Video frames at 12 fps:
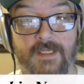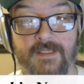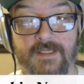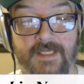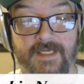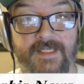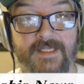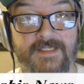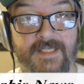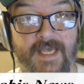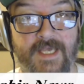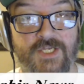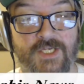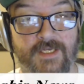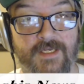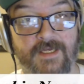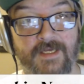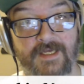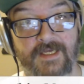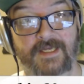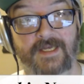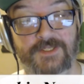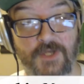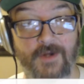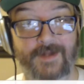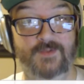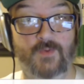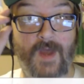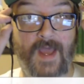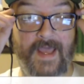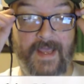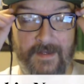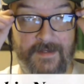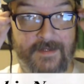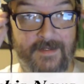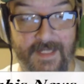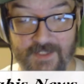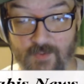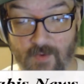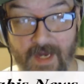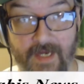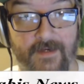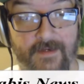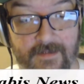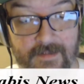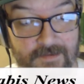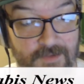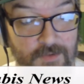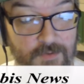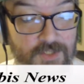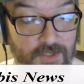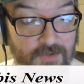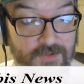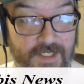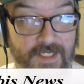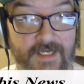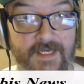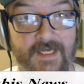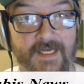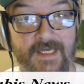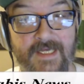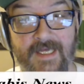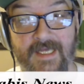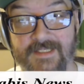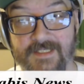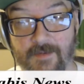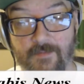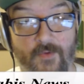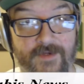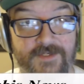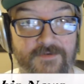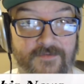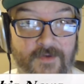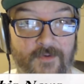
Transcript: legalization, it's on its way. That's right. New Jersey, at some point, is going to vote